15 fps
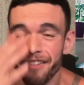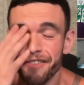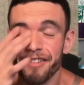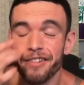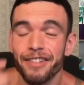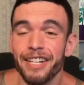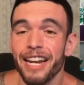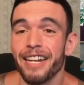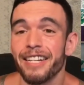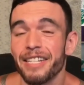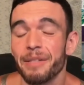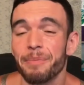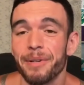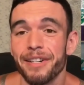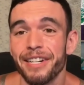a firsthand
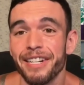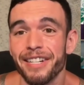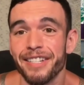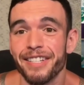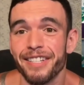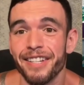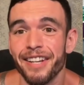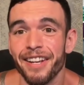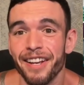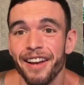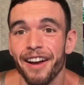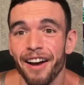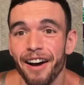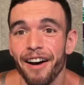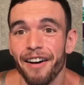experience
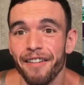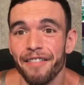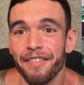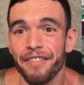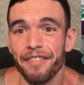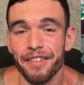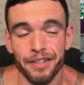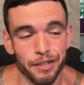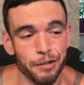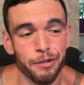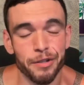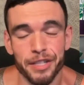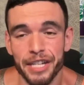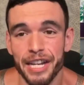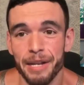of
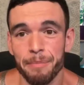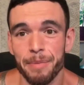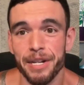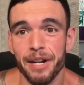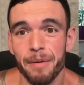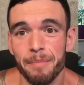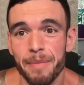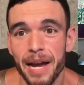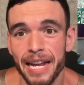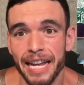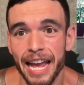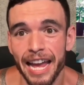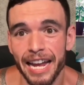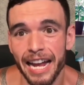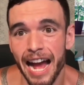dudes getting beat up by
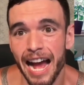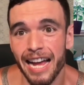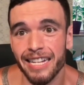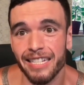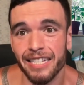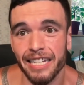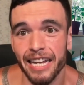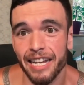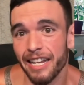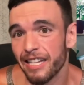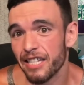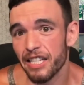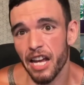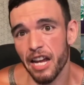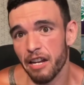gay guys. And
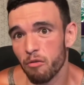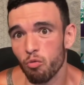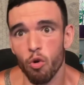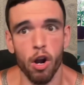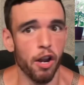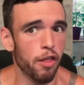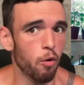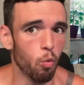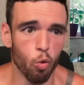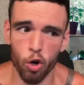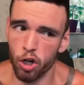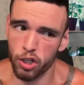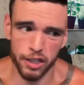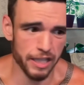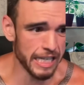it's like one of the
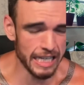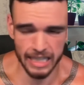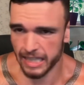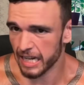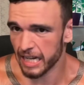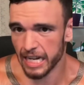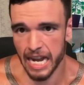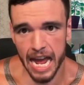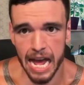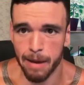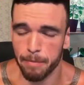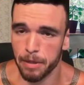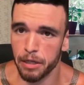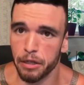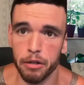worst things that can
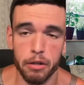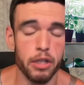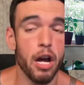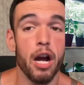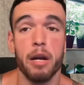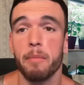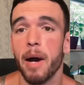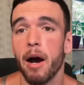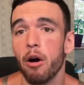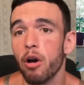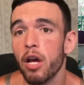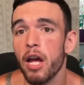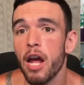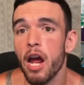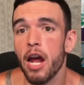happen to you. Talk about,
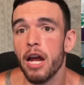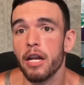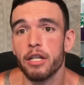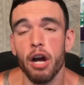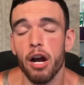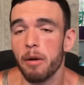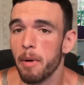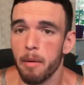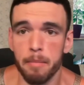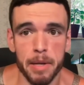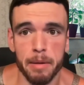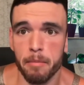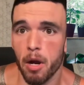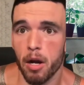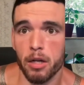talk about
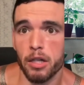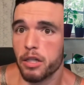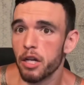being marked a